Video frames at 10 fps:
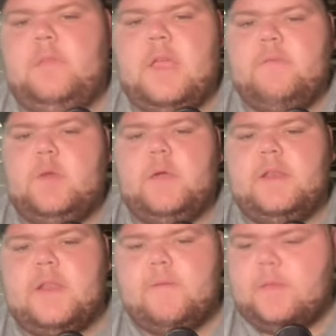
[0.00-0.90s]
every
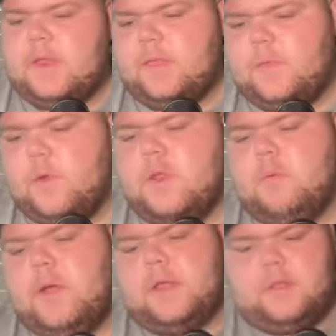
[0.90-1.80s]
week now for the next thirty
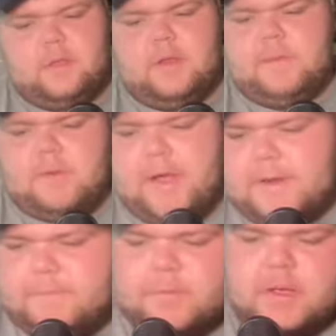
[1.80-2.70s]
weeks. It's gonna be
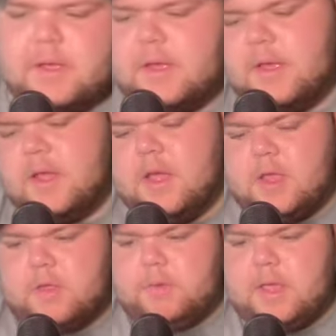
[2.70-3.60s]
great.
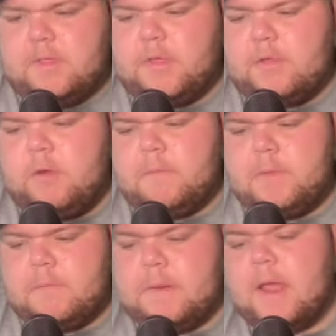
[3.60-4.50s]
So we kick things off with
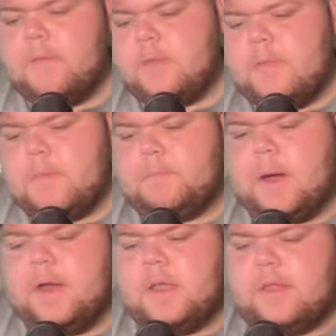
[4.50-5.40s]
the Panthers and the
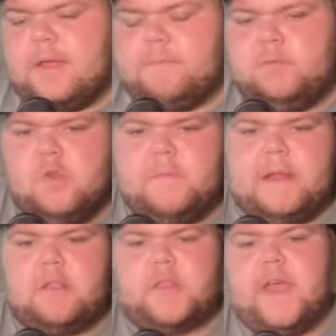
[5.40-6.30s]
Bunnies at
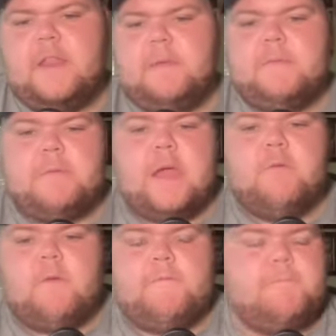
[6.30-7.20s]
Bluebet Stadium in
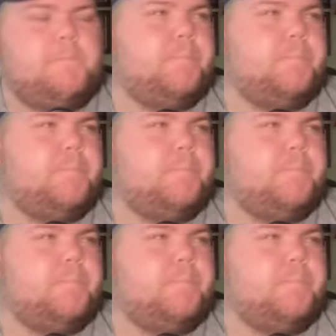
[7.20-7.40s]
Penrith.